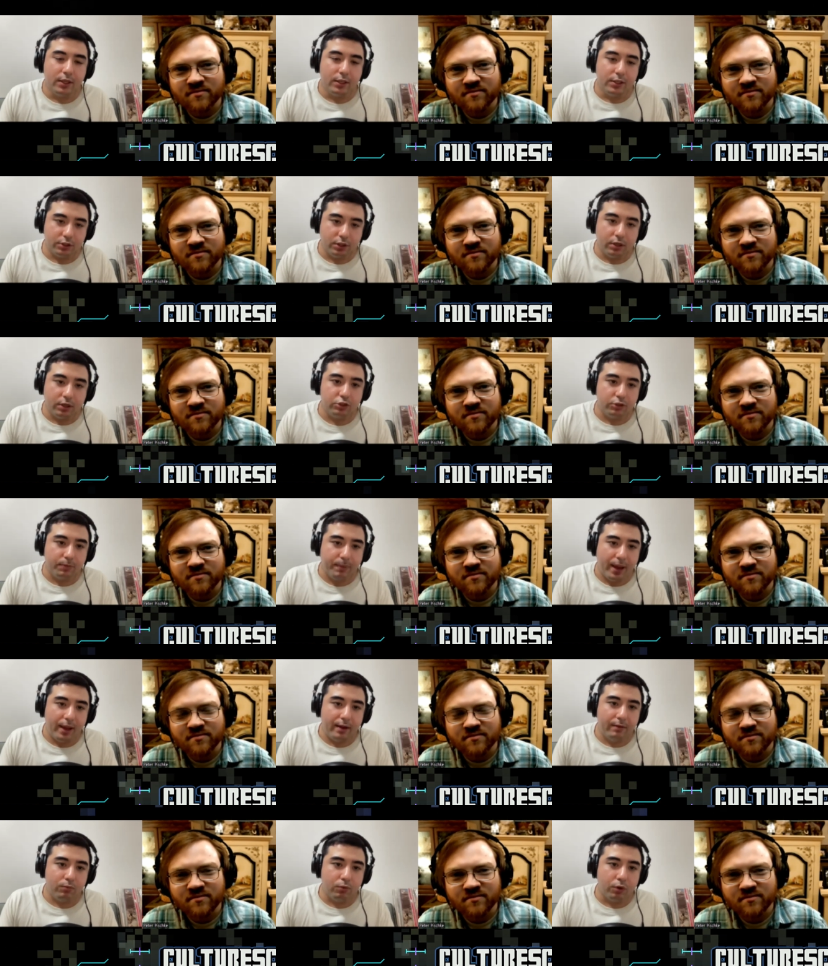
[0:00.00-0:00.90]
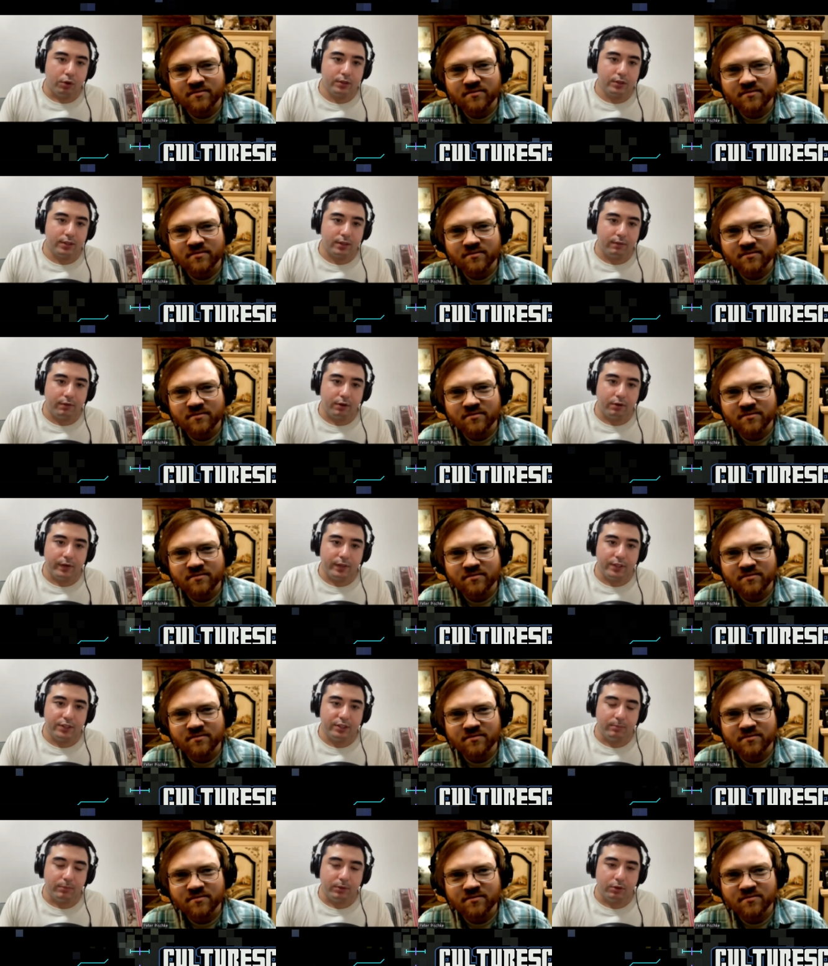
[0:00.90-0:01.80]
Speaker 1: So Japan works in a very
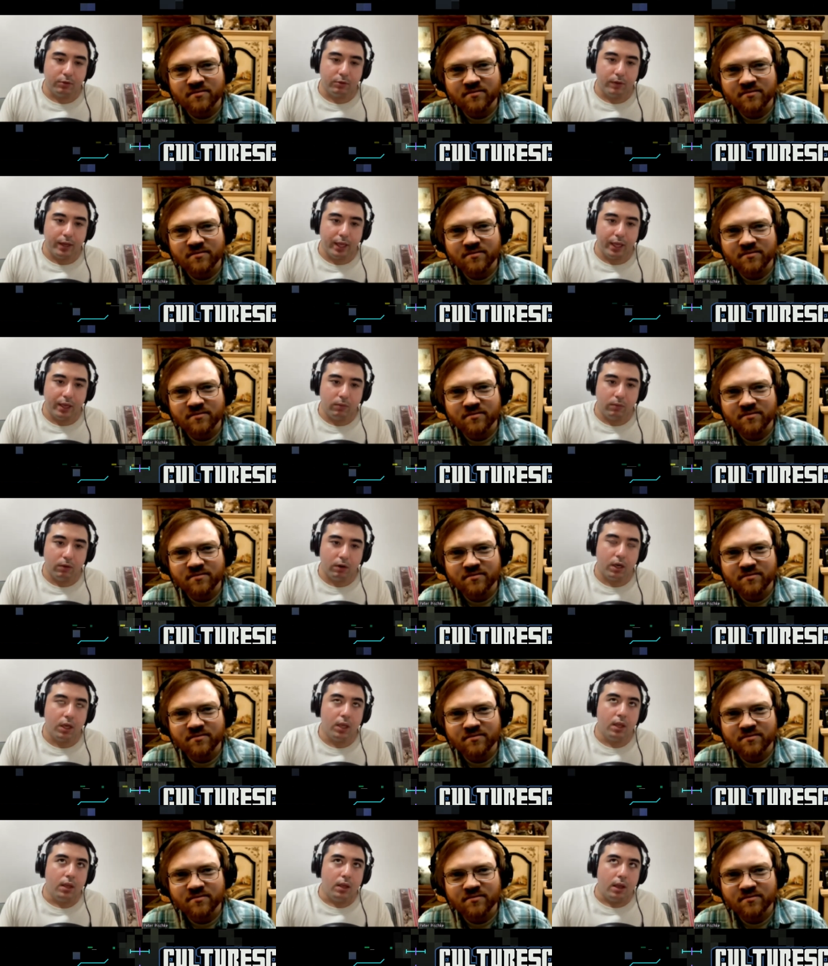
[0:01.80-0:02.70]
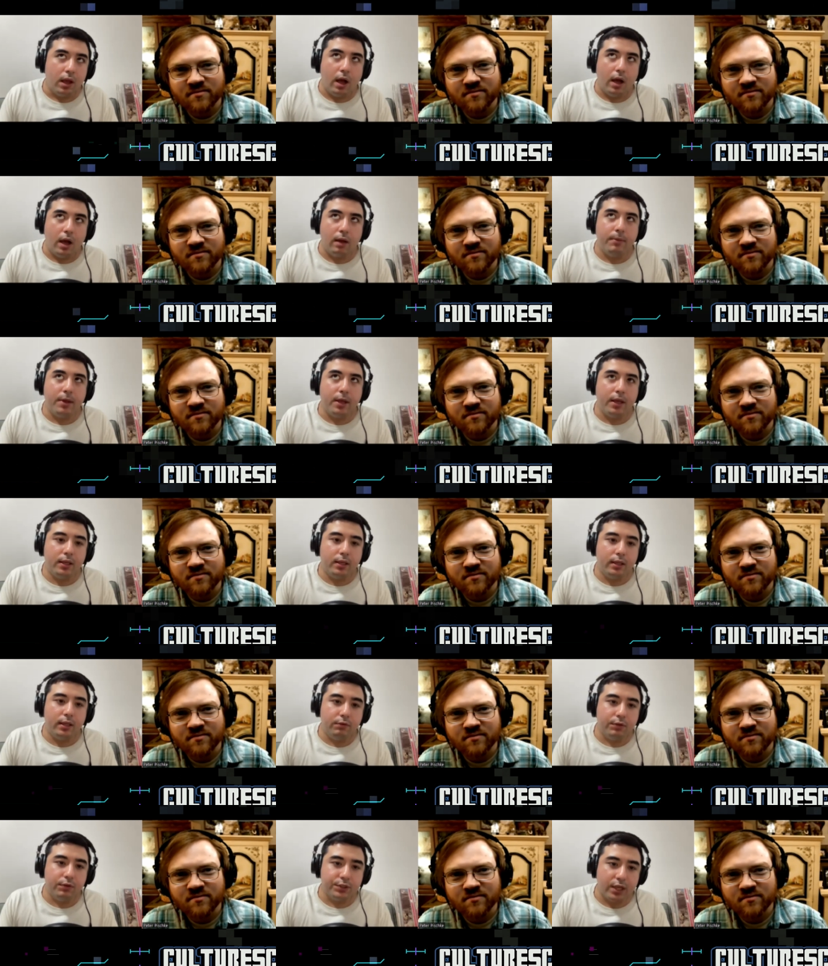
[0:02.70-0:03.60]
similar way where Abe,
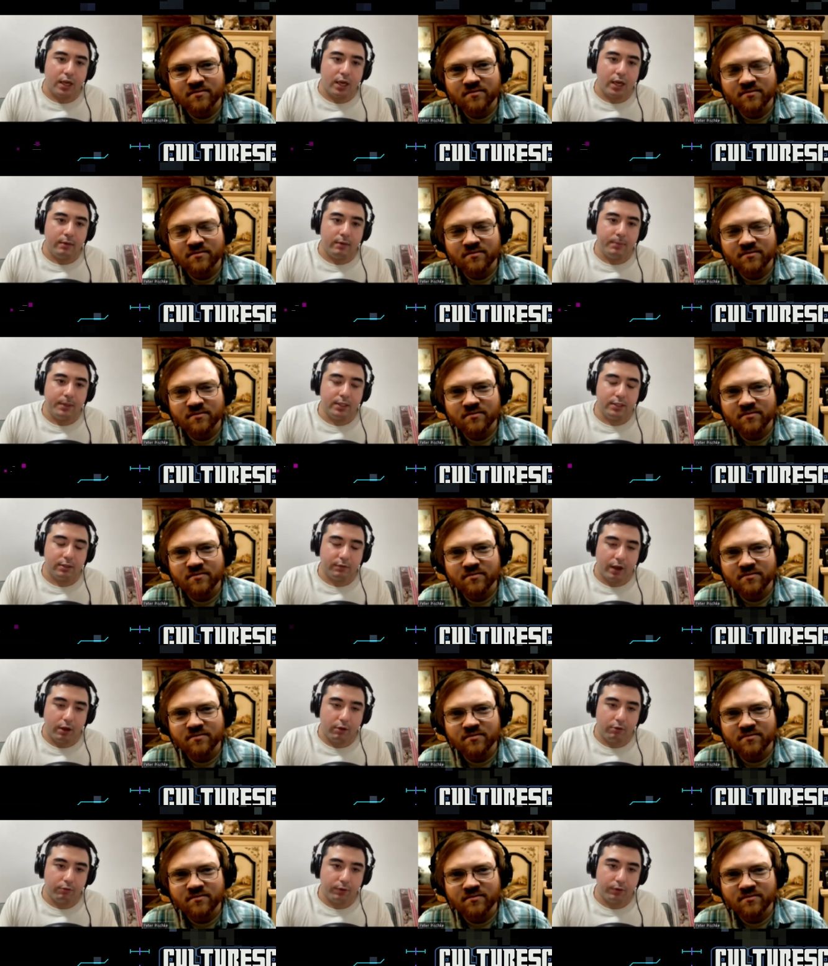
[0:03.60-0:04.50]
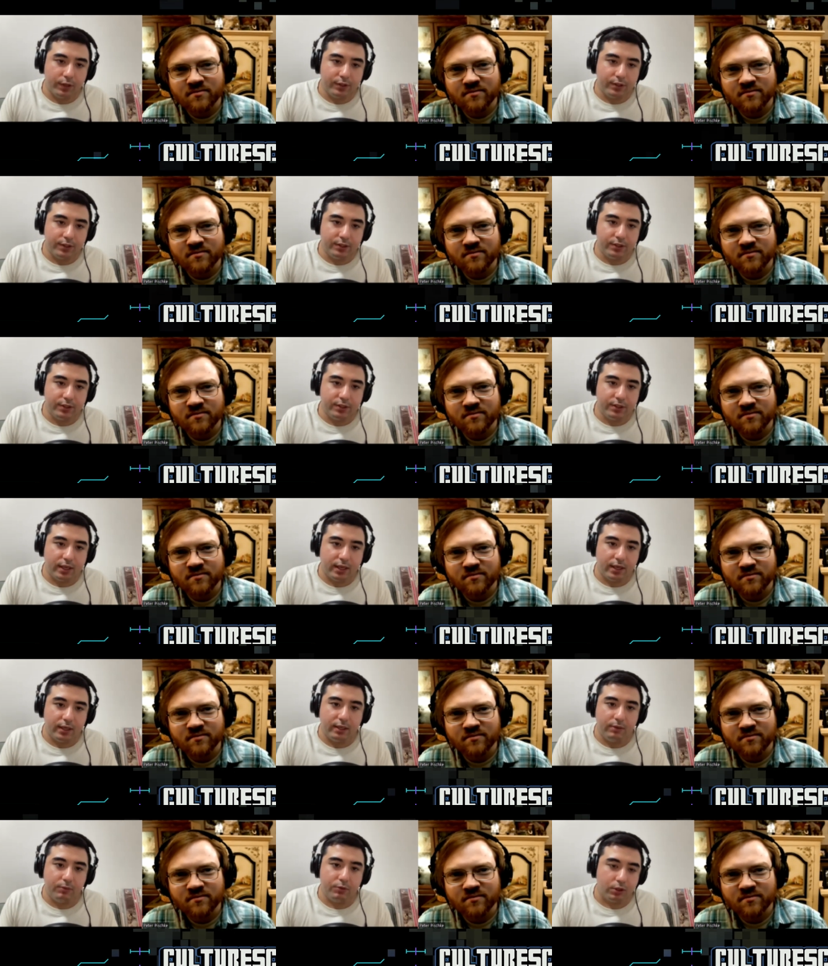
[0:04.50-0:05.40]
he resigned because of health reasons.
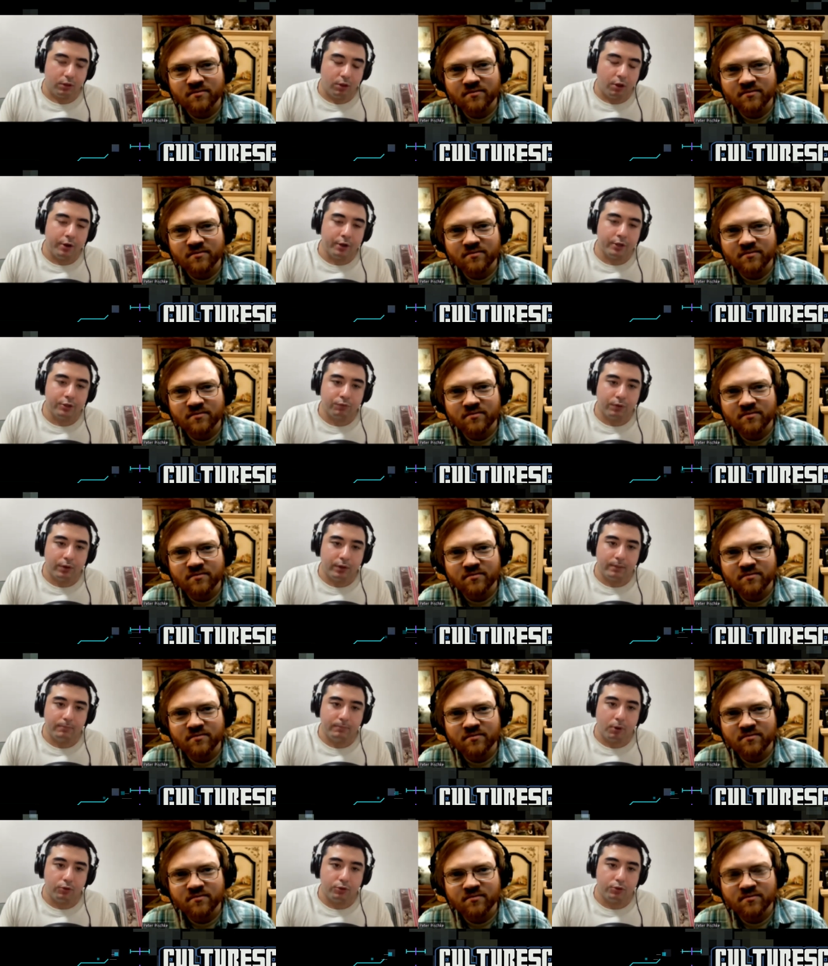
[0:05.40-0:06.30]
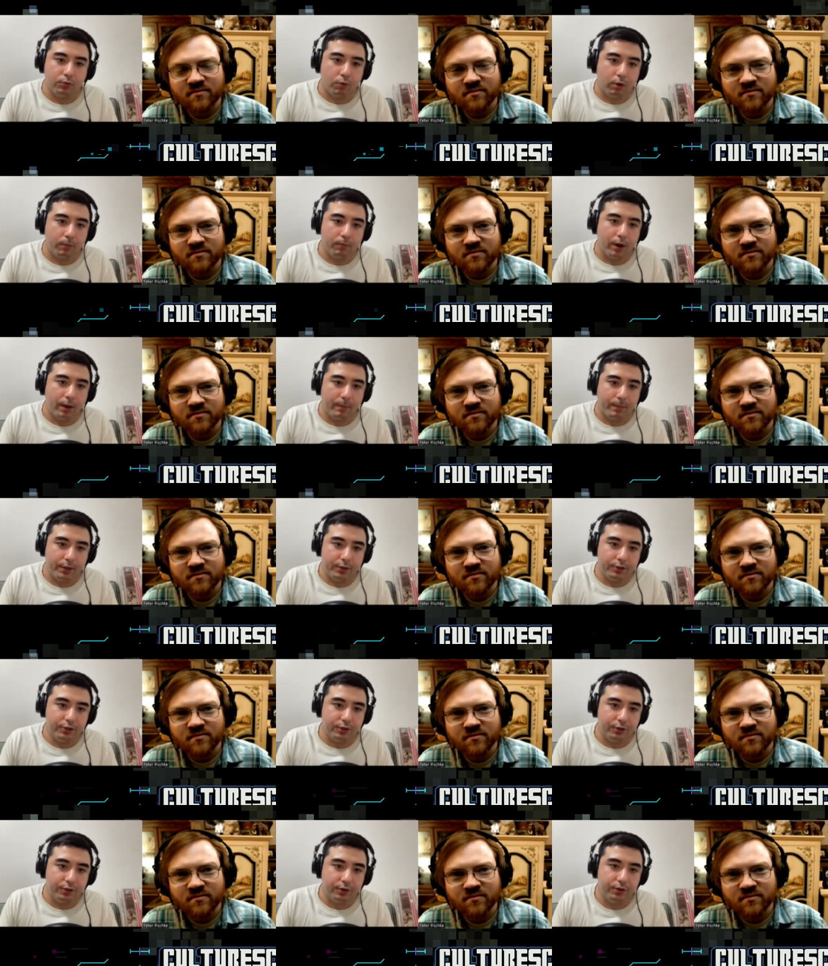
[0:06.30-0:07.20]
And he was the longest running post-war prime
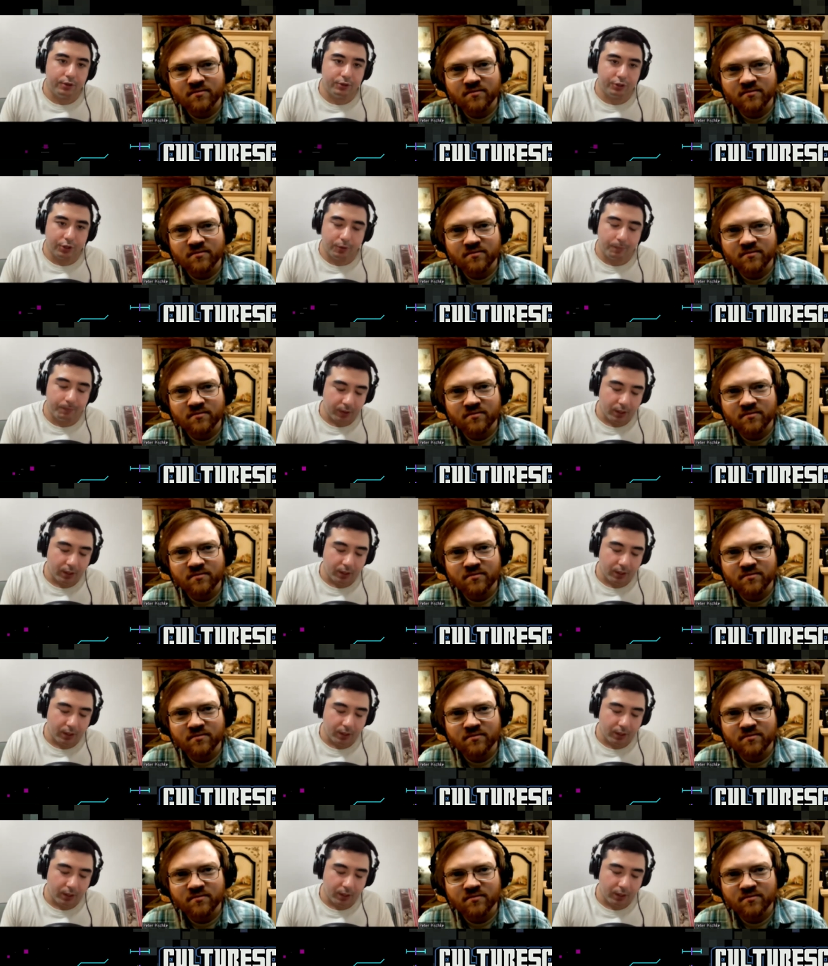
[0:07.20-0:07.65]
minister. So